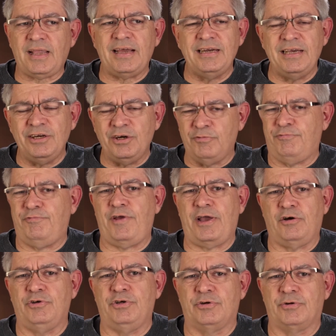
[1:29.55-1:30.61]
And I know
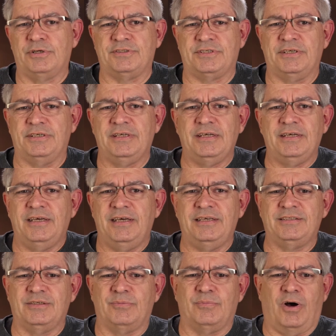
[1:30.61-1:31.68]
failure is a
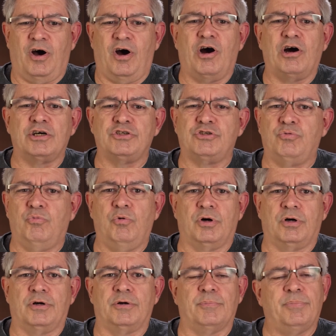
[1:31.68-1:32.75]
harsh
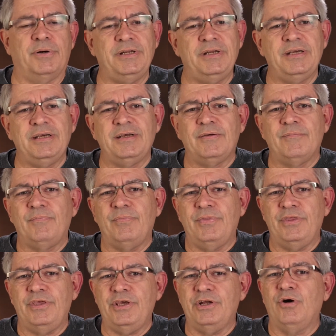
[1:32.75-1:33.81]
word, but
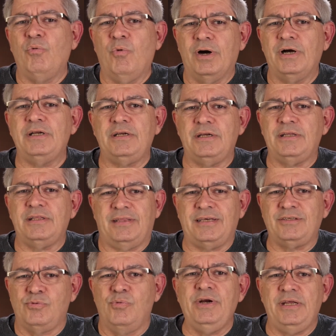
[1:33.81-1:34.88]
you know what?
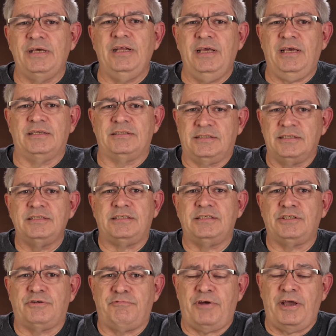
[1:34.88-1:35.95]
That's what it is. This
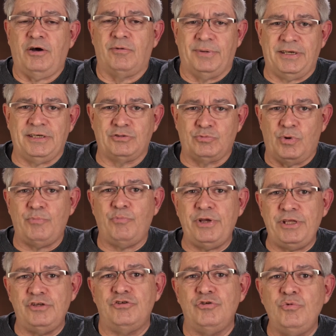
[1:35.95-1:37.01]
is a fail because when
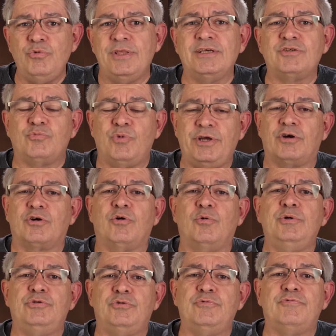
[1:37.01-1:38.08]
we do this, we are
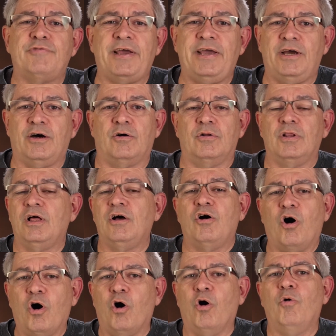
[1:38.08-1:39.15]
going to fail
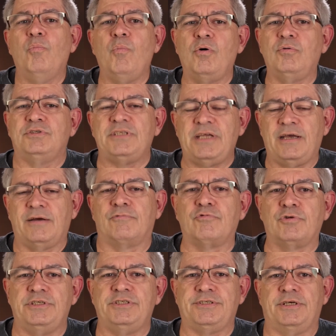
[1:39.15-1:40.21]
almost
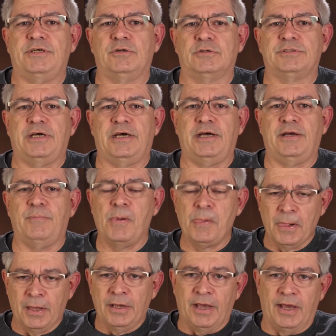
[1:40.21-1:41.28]
every single time.
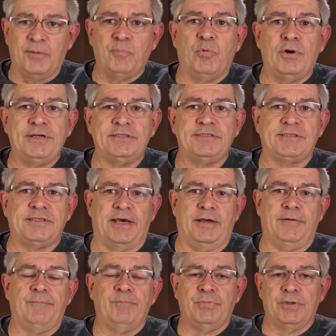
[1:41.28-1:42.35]
And what is that?